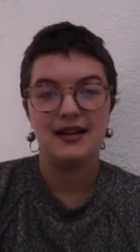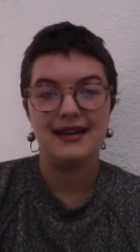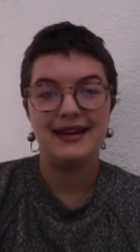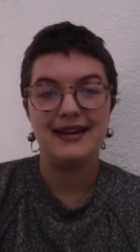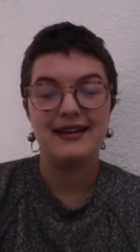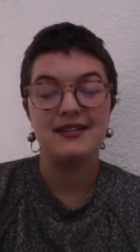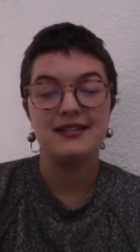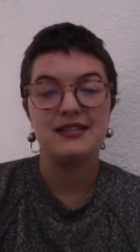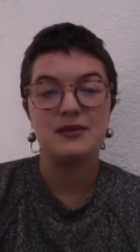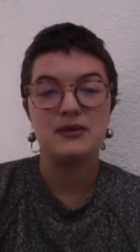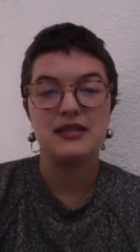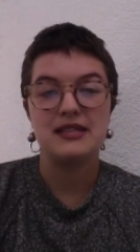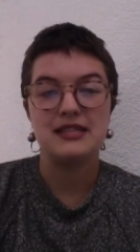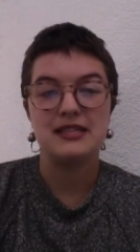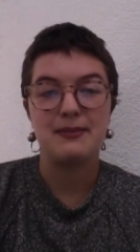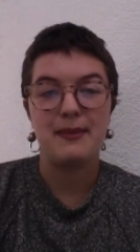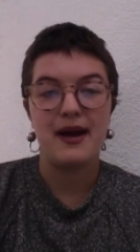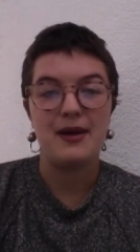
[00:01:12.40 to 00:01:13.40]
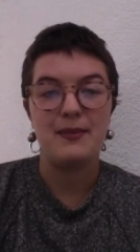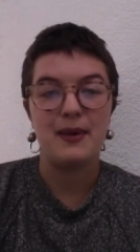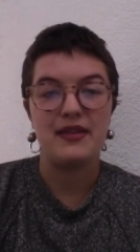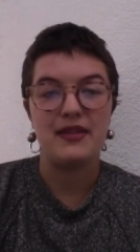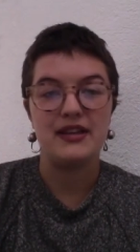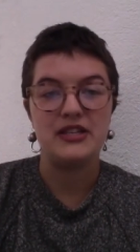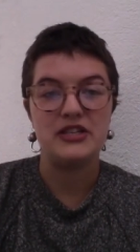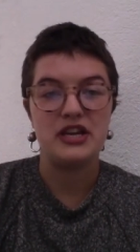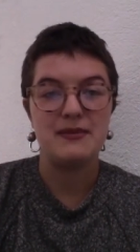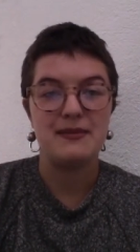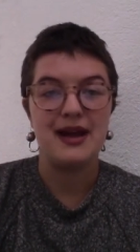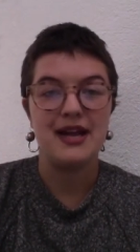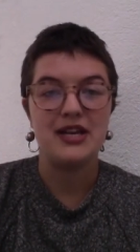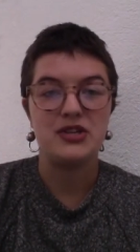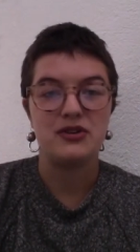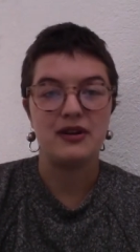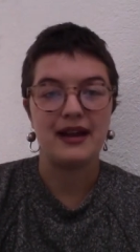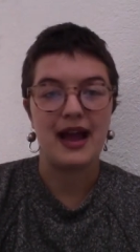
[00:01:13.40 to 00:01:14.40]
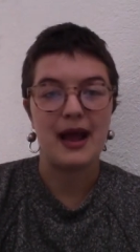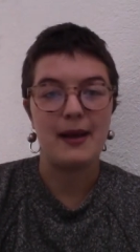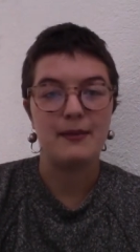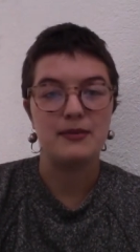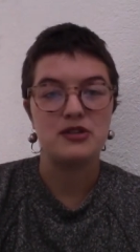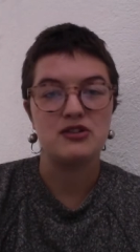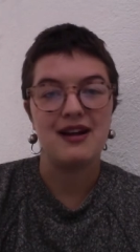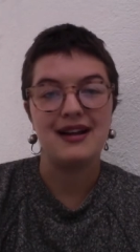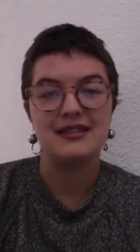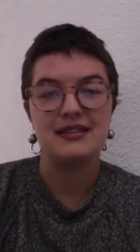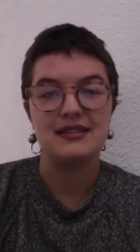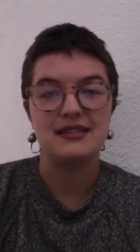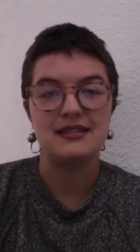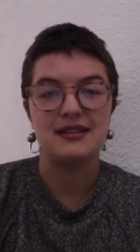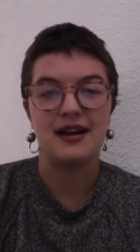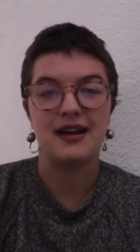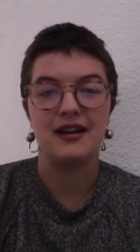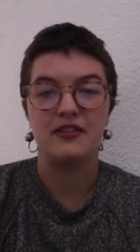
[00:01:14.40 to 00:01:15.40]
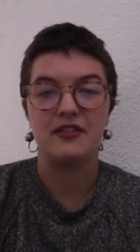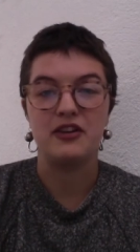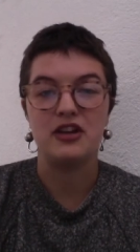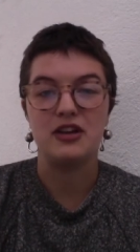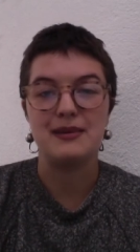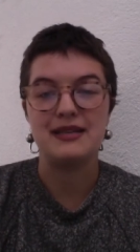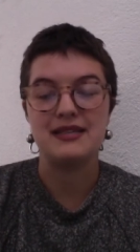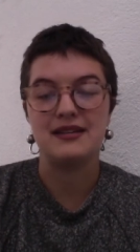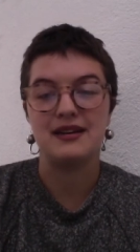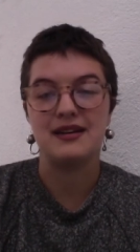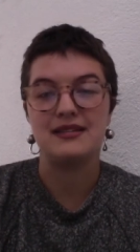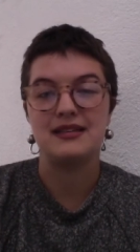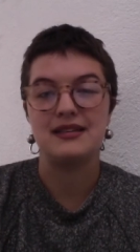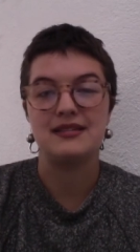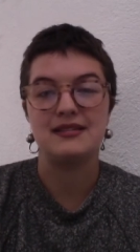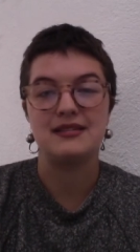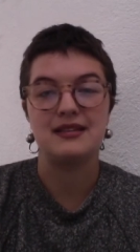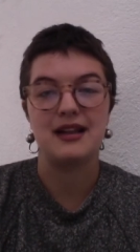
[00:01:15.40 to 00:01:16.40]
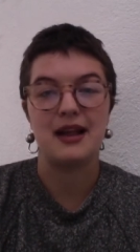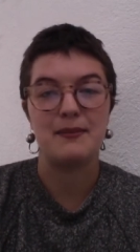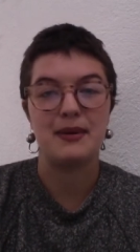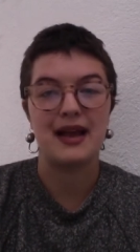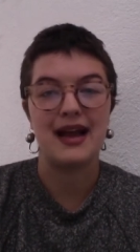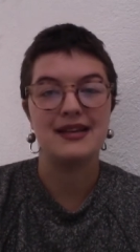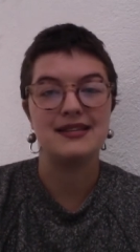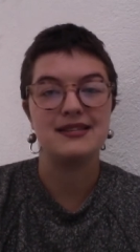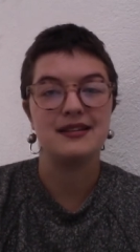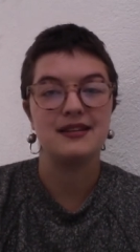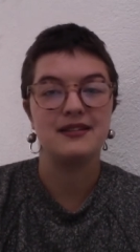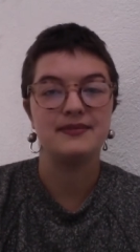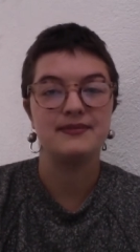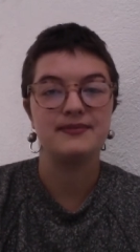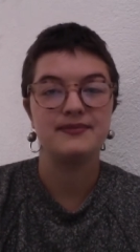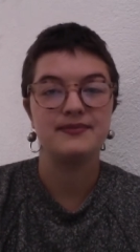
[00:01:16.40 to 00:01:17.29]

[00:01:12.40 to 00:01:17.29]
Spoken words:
Nicholson was inspired by the geometric, abstracted style of cubist artists like Picasso.